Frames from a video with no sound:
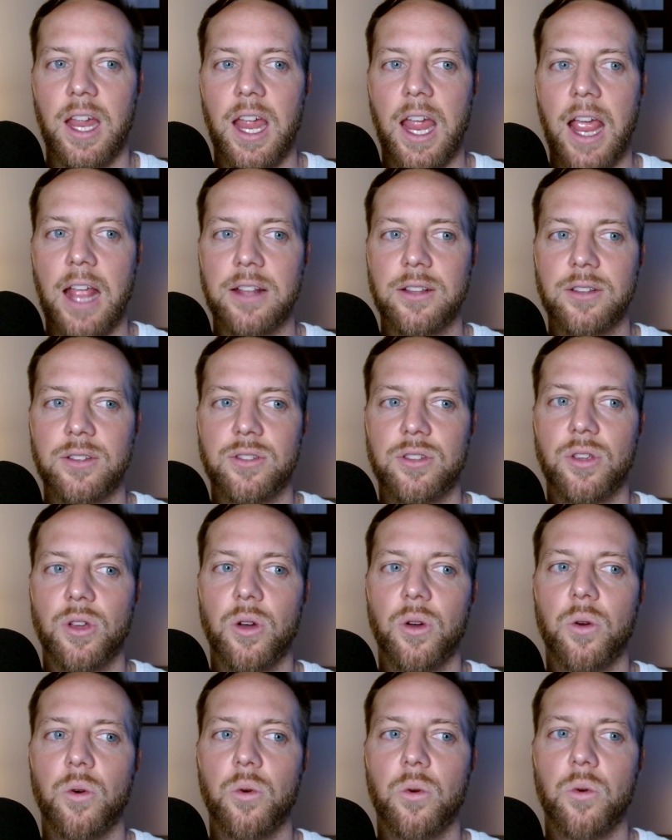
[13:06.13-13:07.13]
And
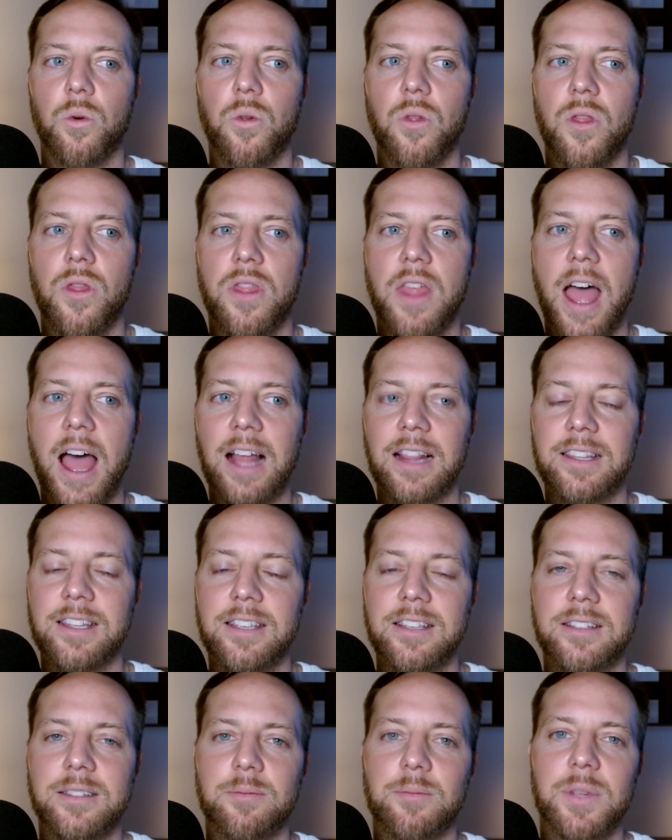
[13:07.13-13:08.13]
so that
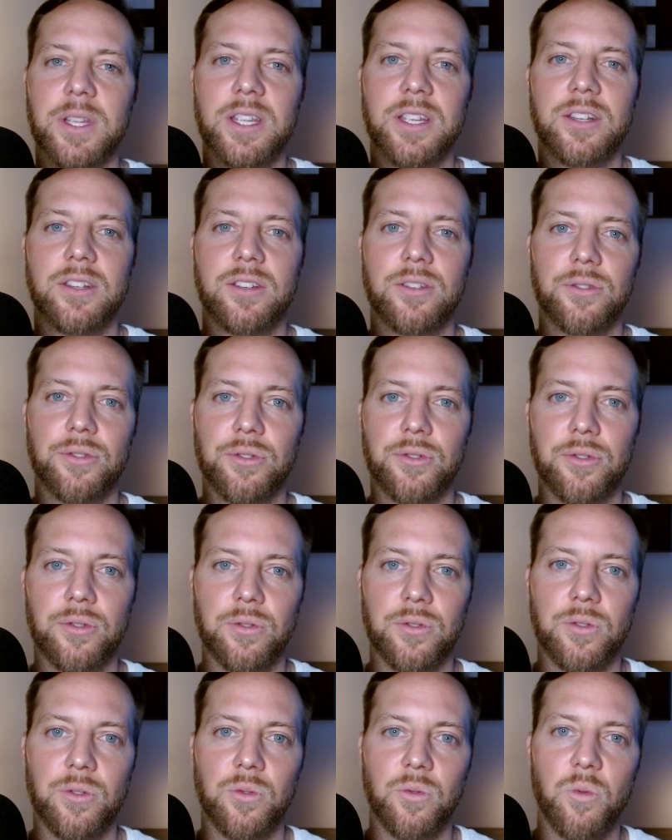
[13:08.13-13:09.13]
leads me
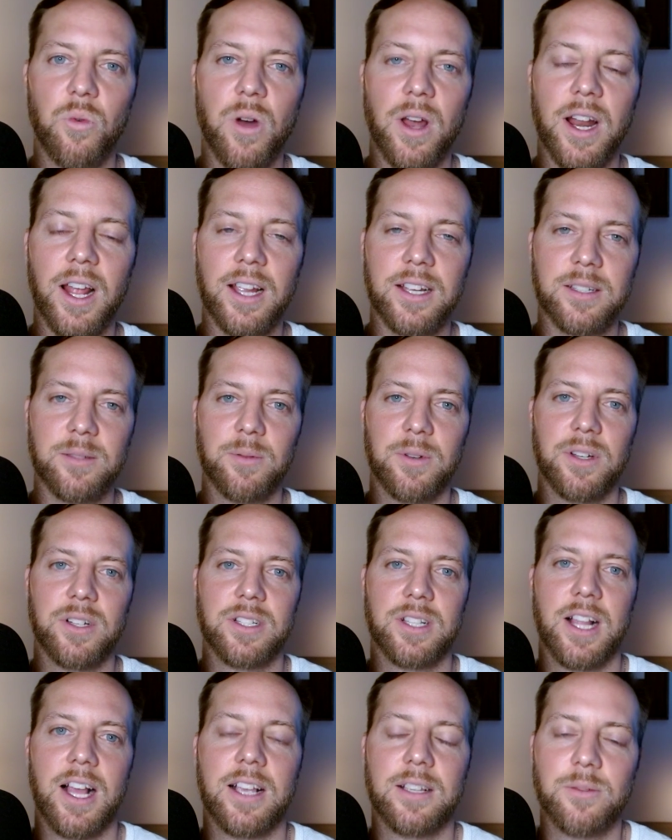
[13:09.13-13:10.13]
to what I
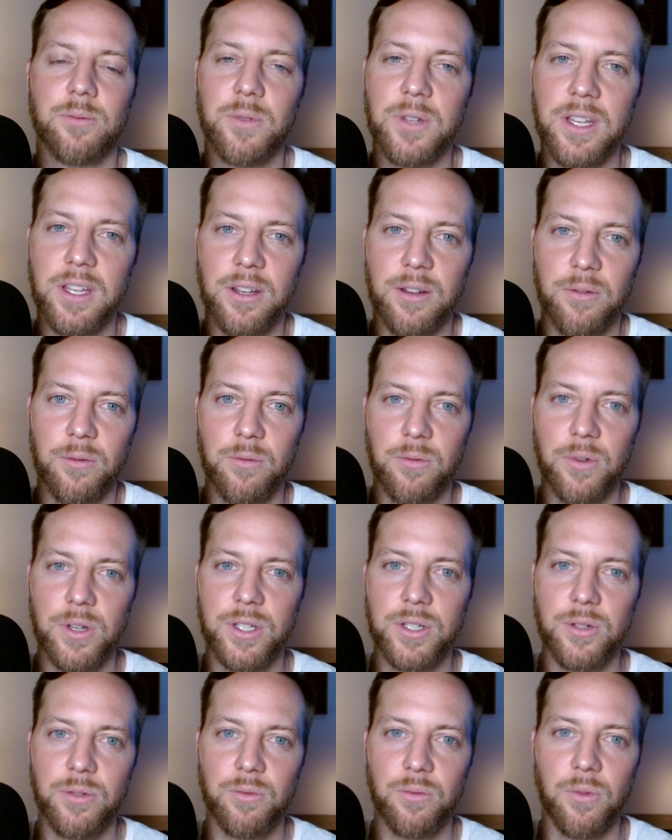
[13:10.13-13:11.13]
experienced last week,
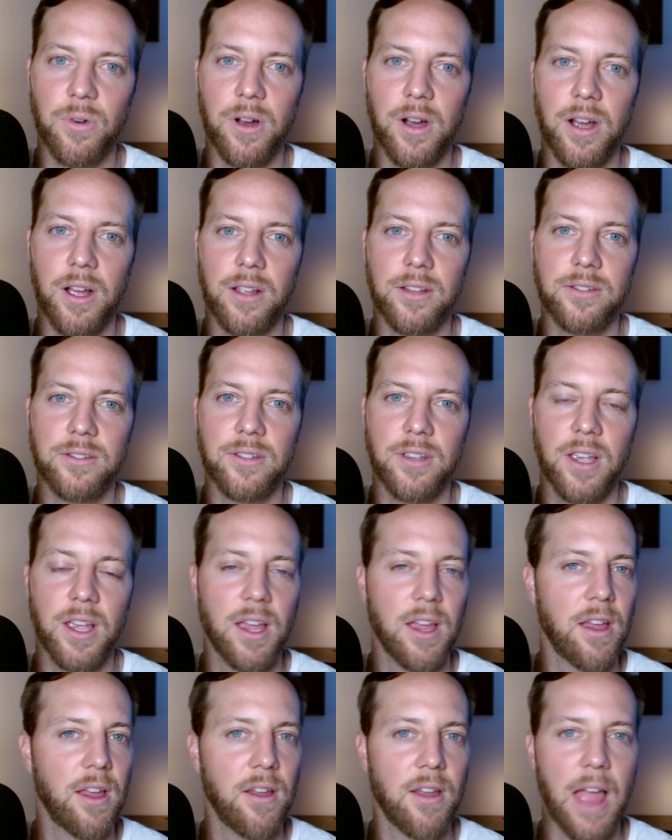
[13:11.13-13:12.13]
which was
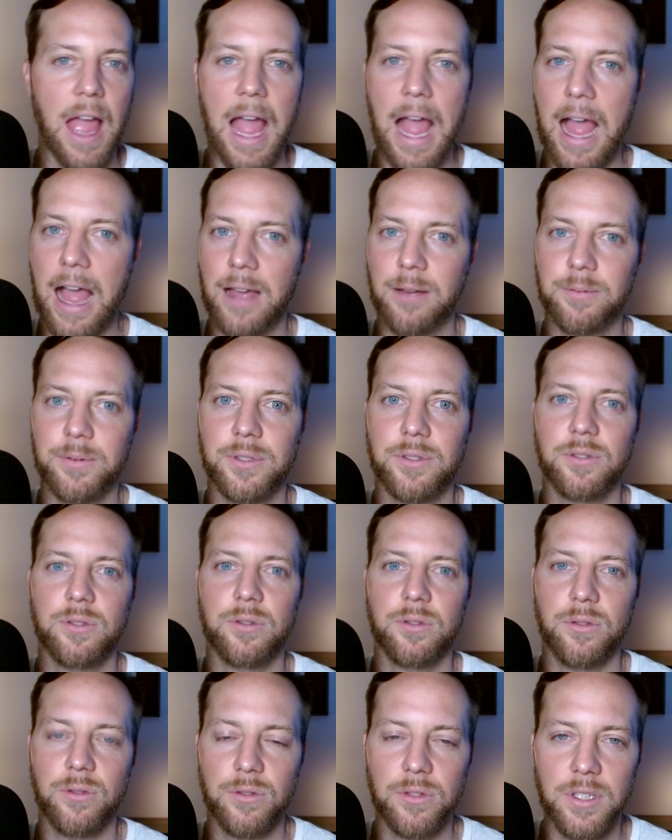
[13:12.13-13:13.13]

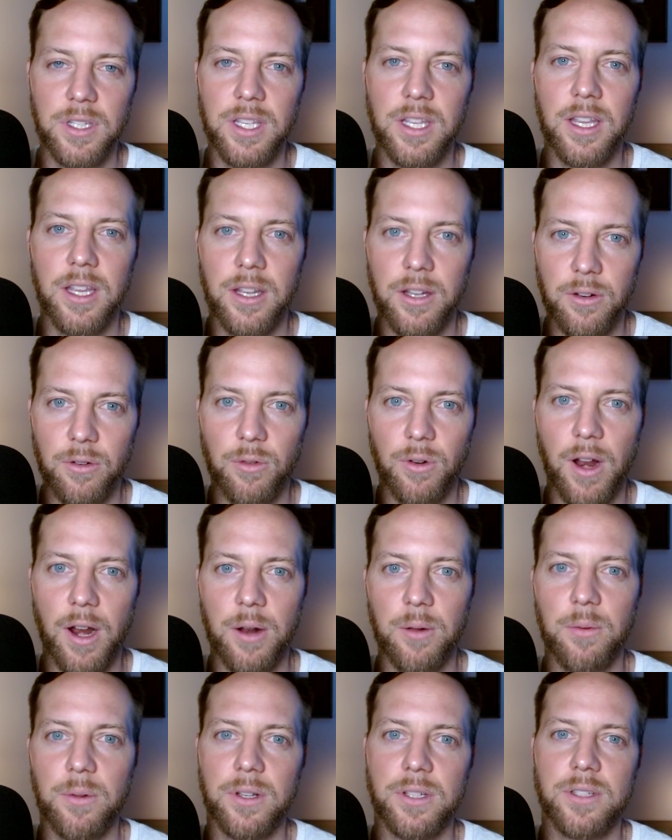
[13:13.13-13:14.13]
absolutely
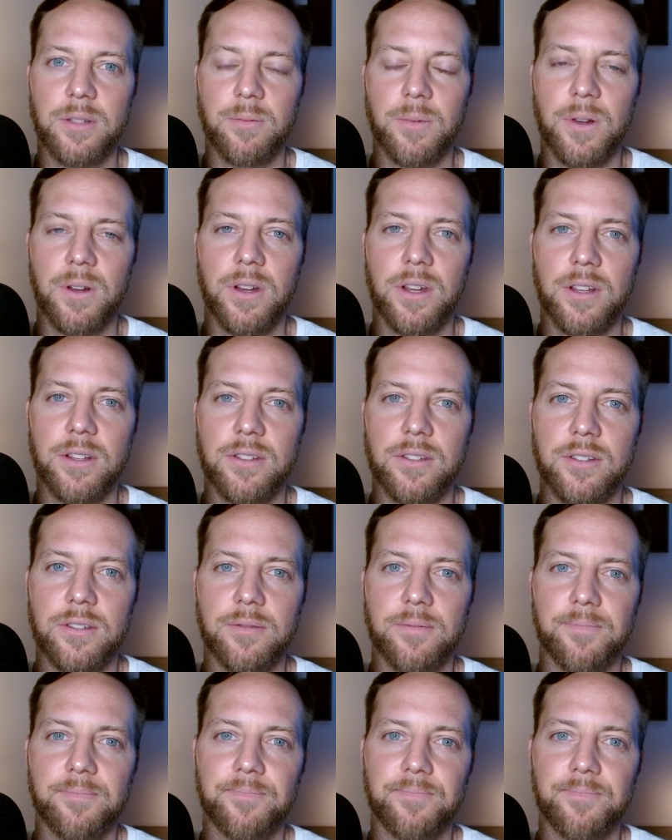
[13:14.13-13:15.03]
incredible experience.